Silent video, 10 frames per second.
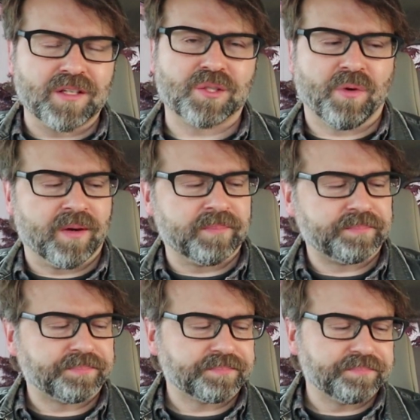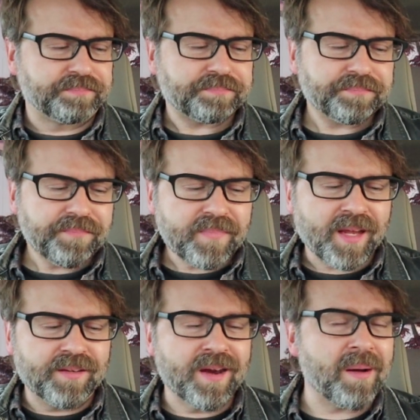this one.
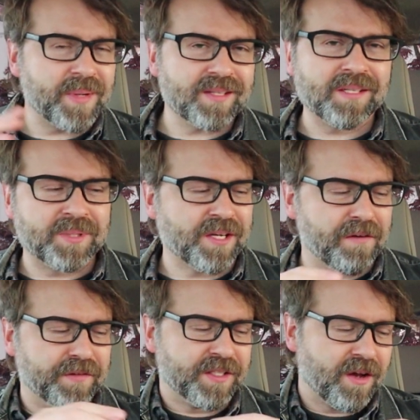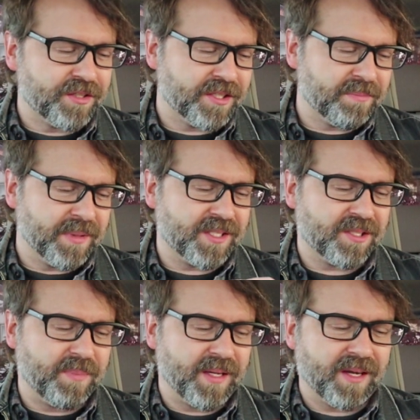Not because I'm self-indulgent, but
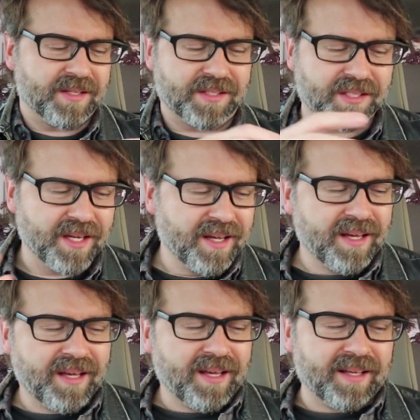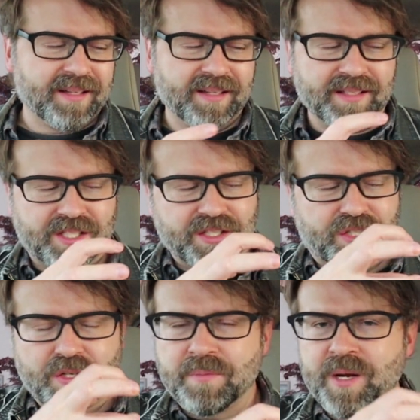just because it's
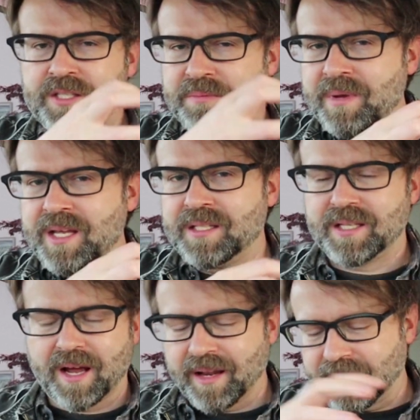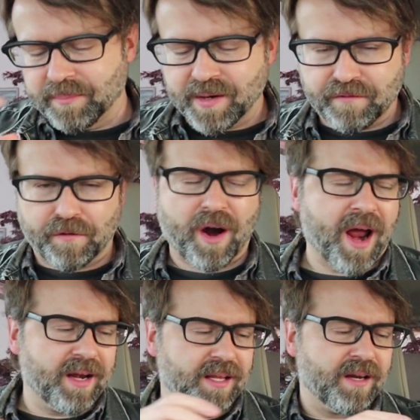just too much meat. I like a bit of
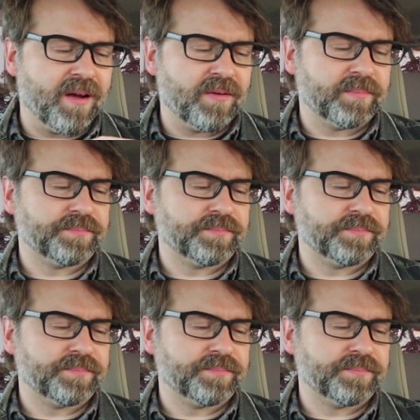variety, you know?